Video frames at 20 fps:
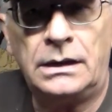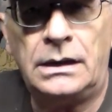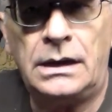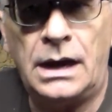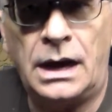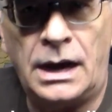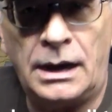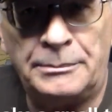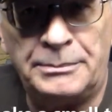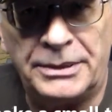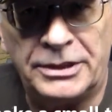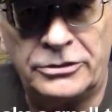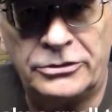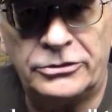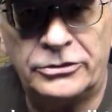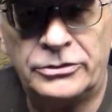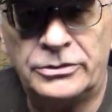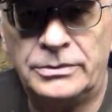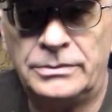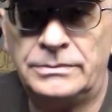
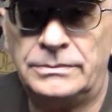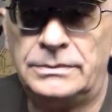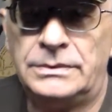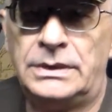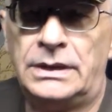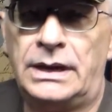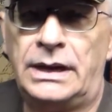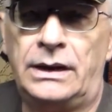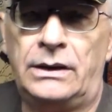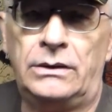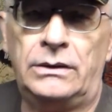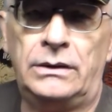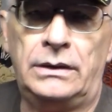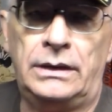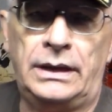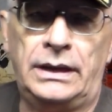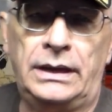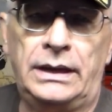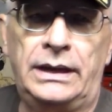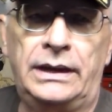Compass. Now,
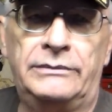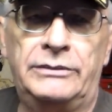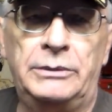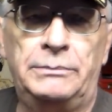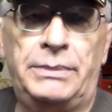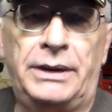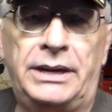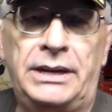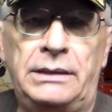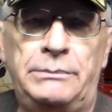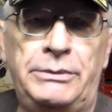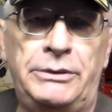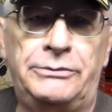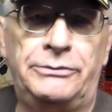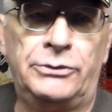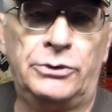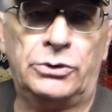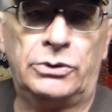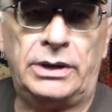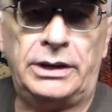everybody
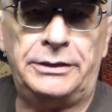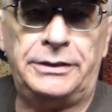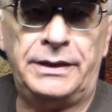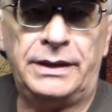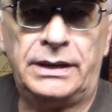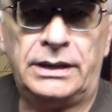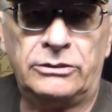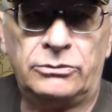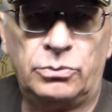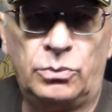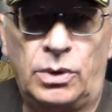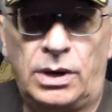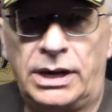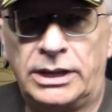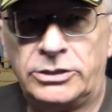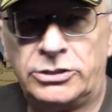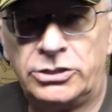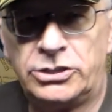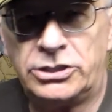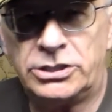before, I think, has
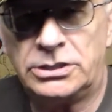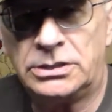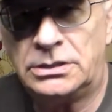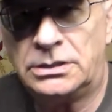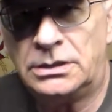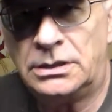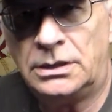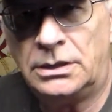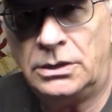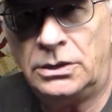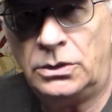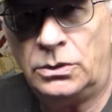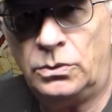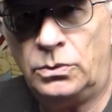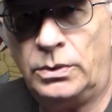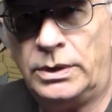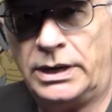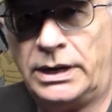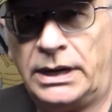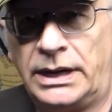watched
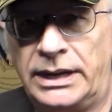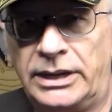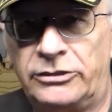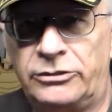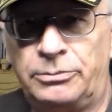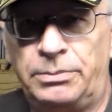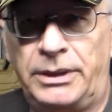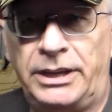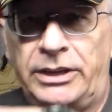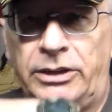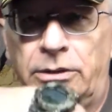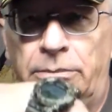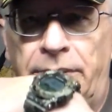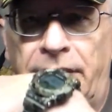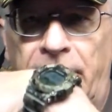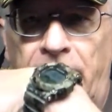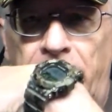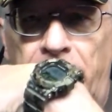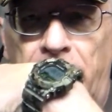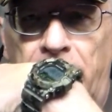when I explained
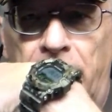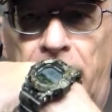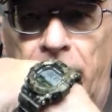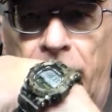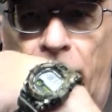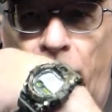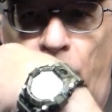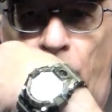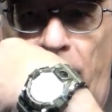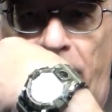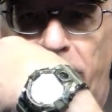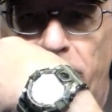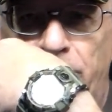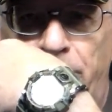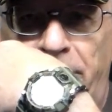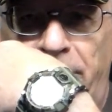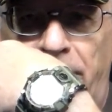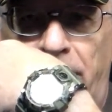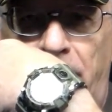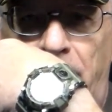about the watch
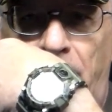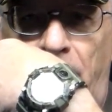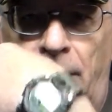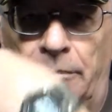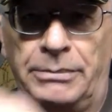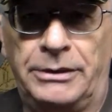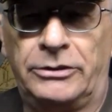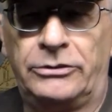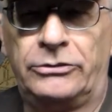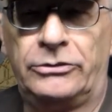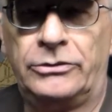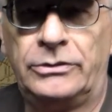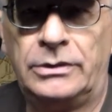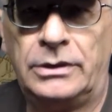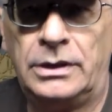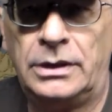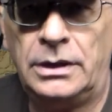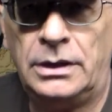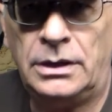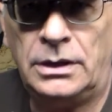being a compass.
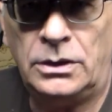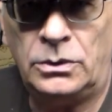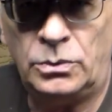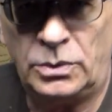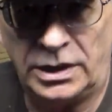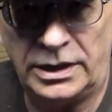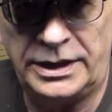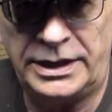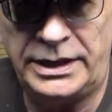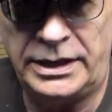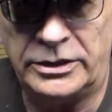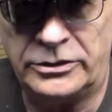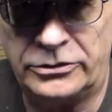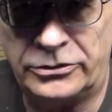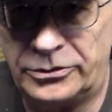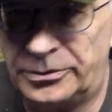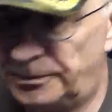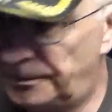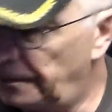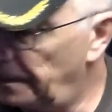Well, it
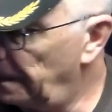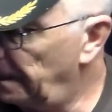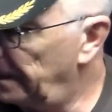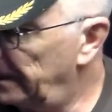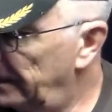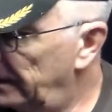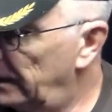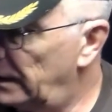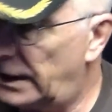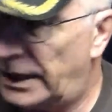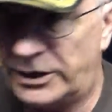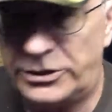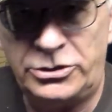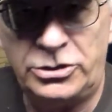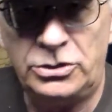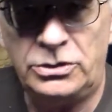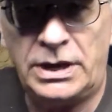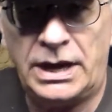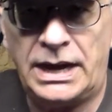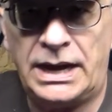is. I
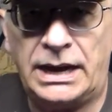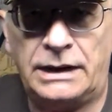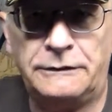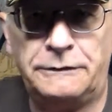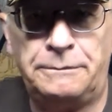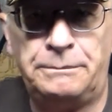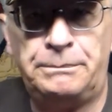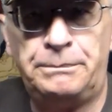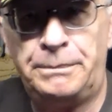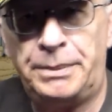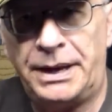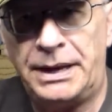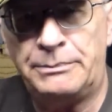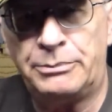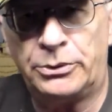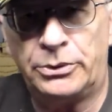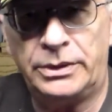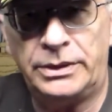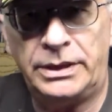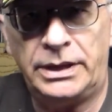do have
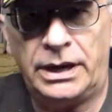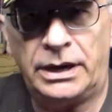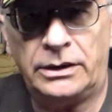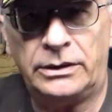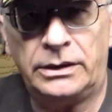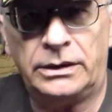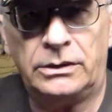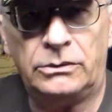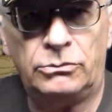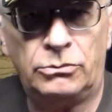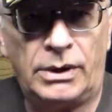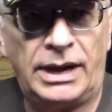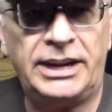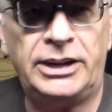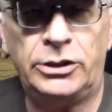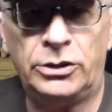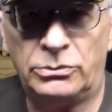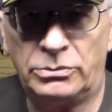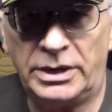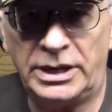paper in there, the Write
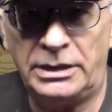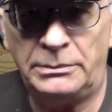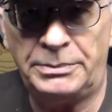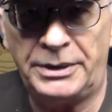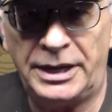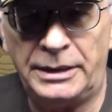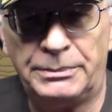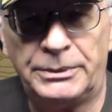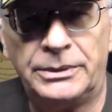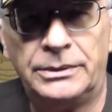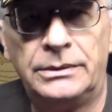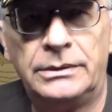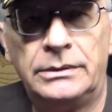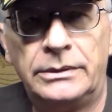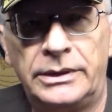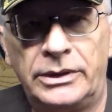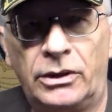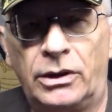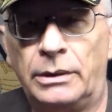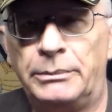in the Rain paper,
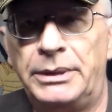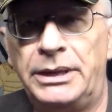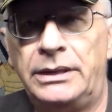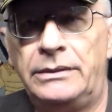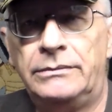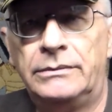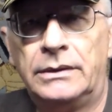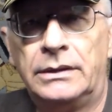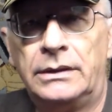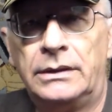the Army